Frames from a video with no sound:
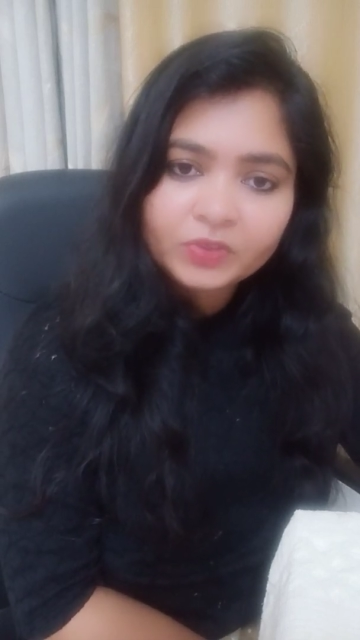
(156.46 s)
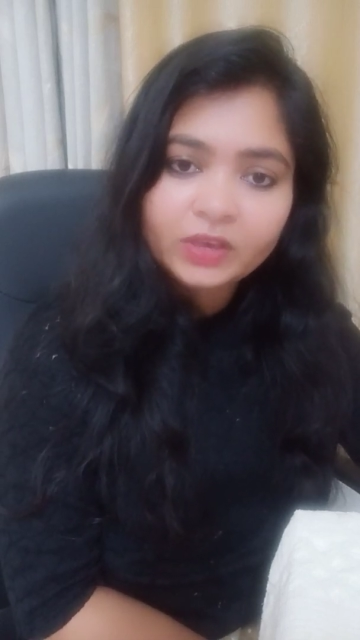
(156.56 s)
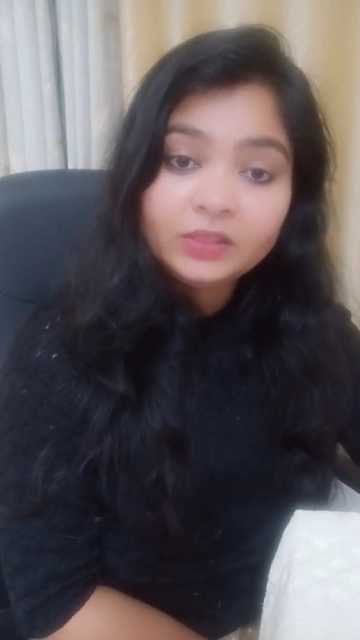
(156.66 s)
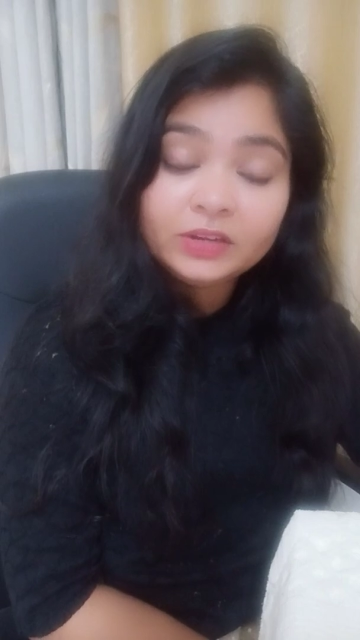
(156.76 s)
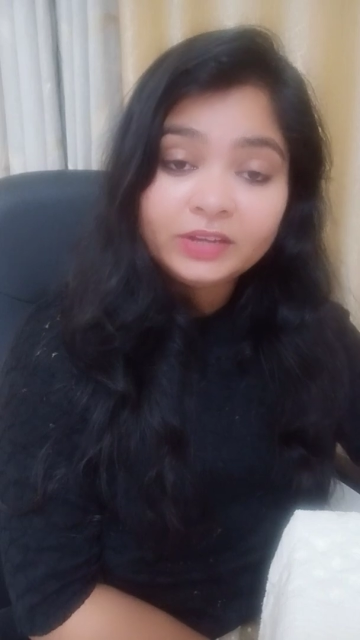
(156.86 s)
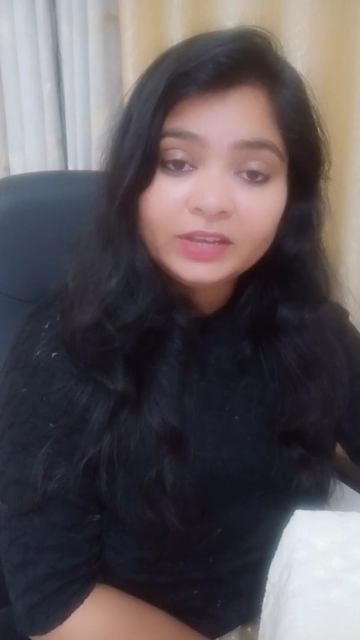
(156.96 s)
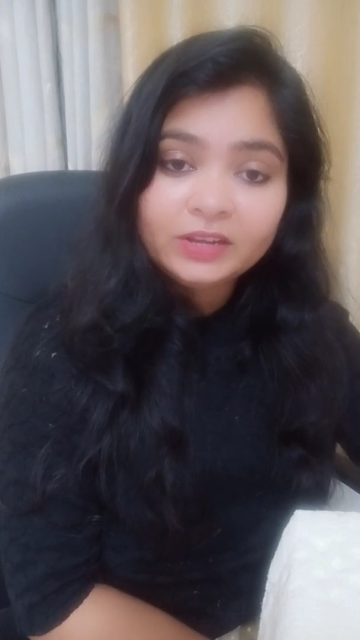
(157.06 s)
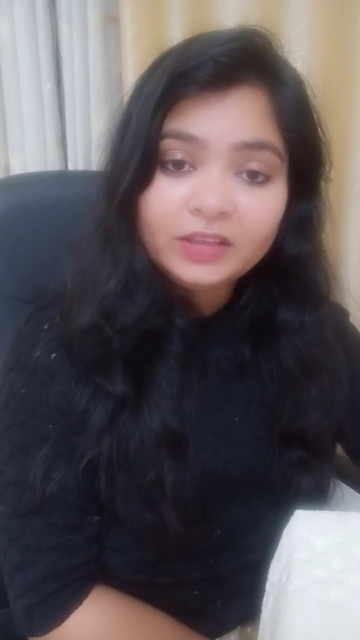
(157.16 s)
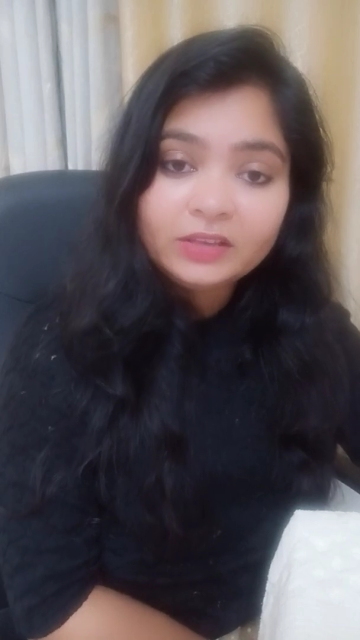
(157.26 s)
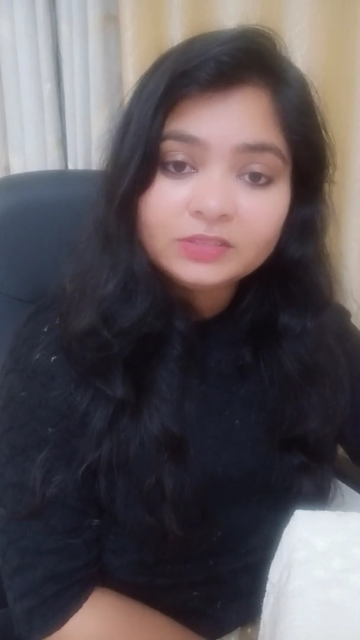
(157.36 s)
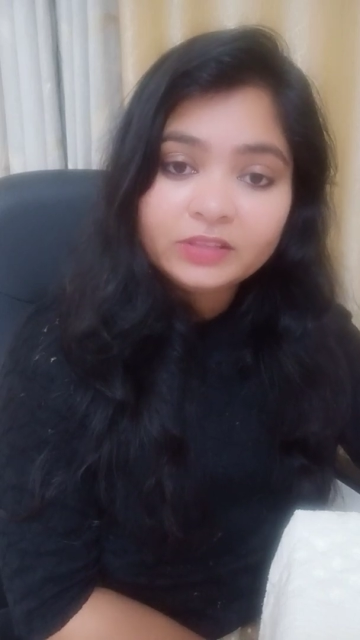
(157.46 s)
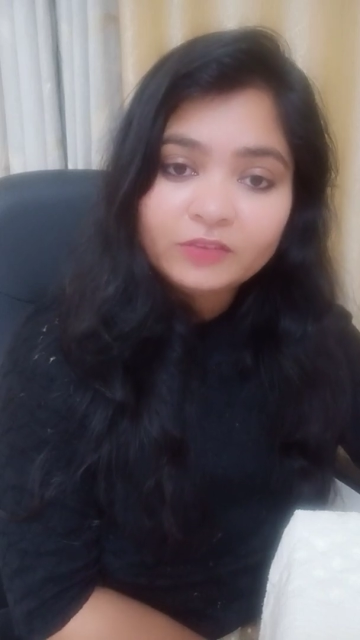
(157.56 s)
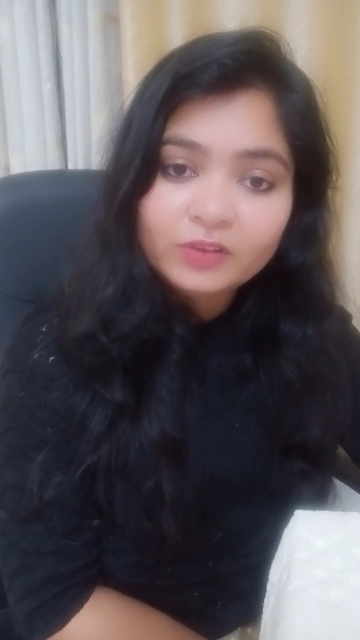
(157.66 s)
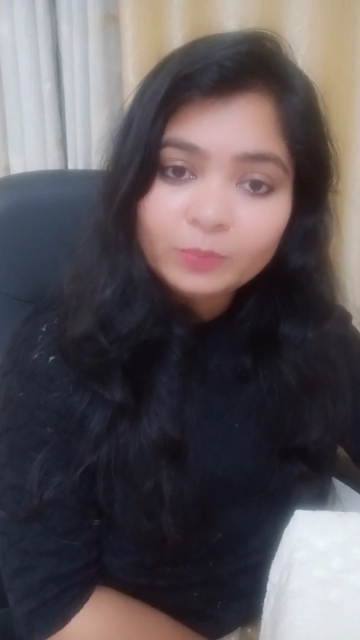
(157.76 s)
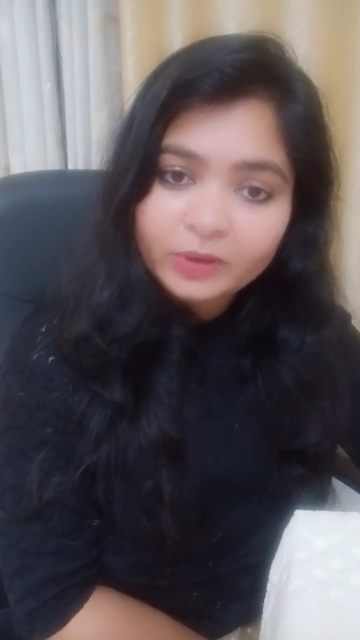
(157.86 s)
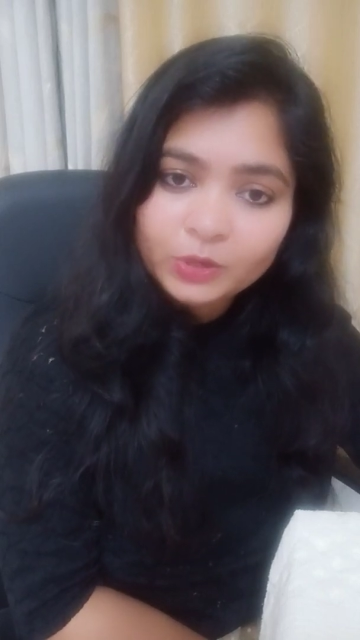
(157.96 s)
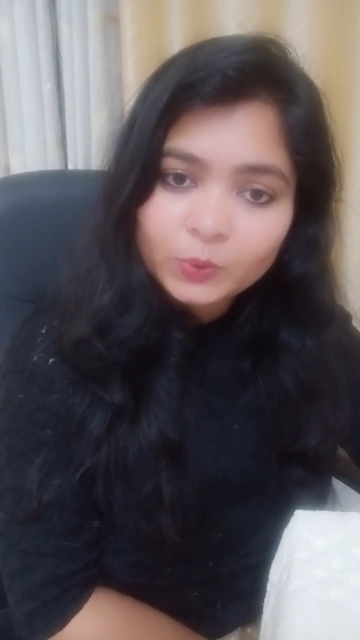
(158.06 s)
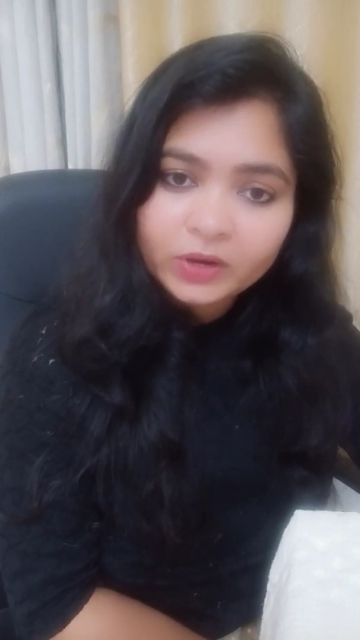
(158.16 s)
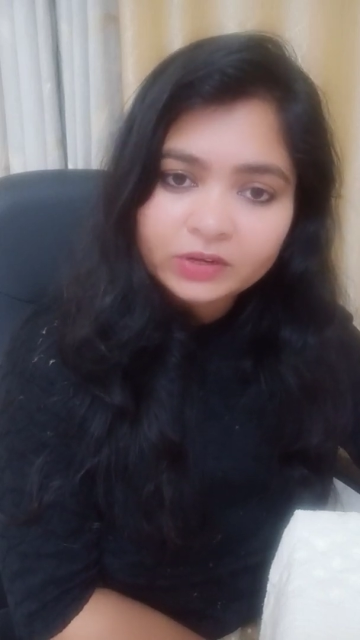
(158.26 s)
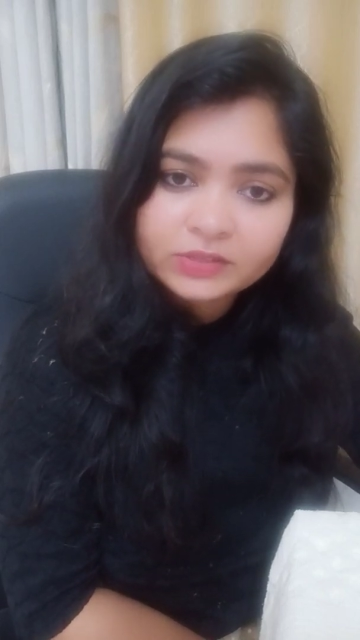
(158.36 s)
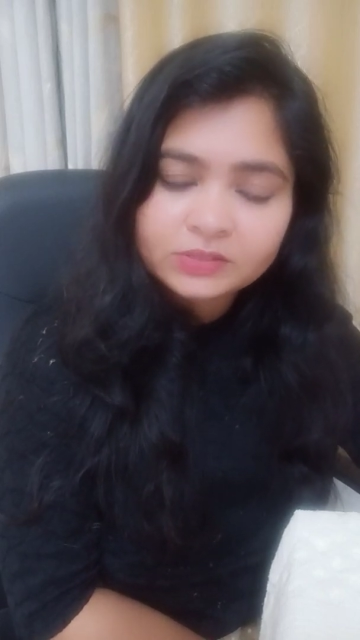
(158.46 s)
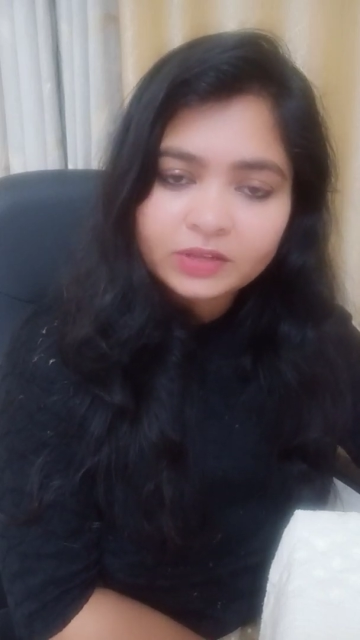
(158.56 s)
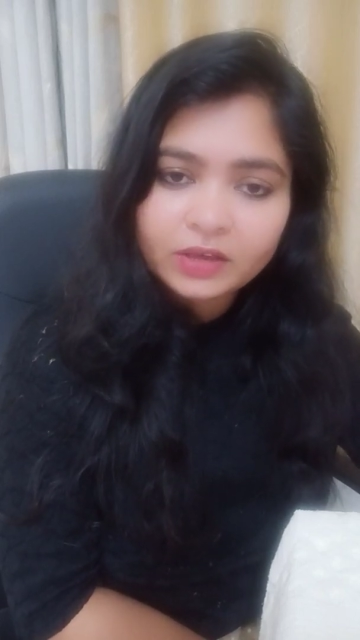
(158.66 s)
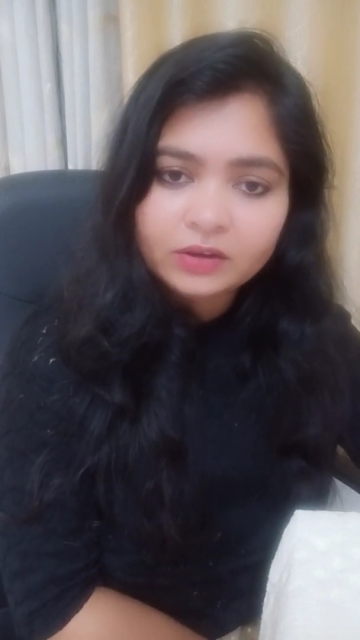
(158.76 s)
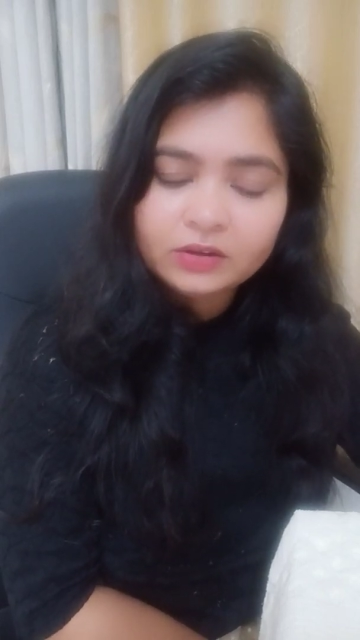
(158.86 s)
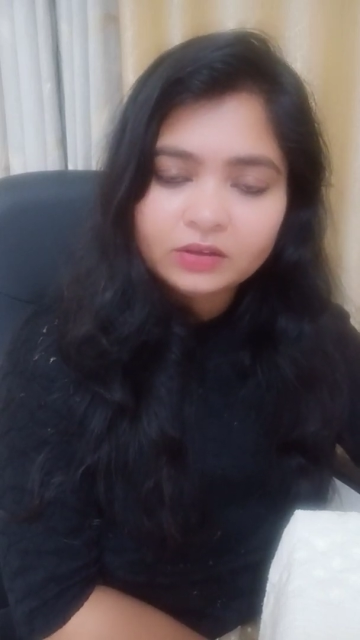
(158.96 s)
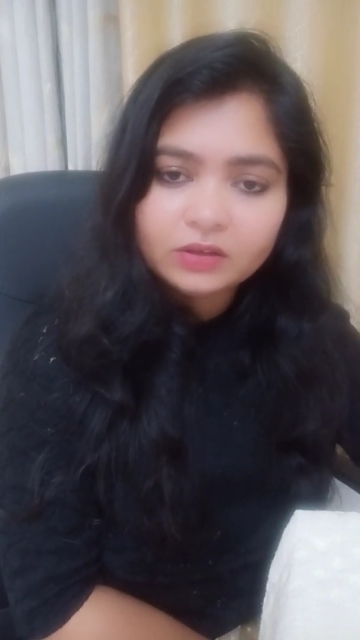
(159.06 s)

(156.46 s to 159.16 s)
In the techniques, they will make you understand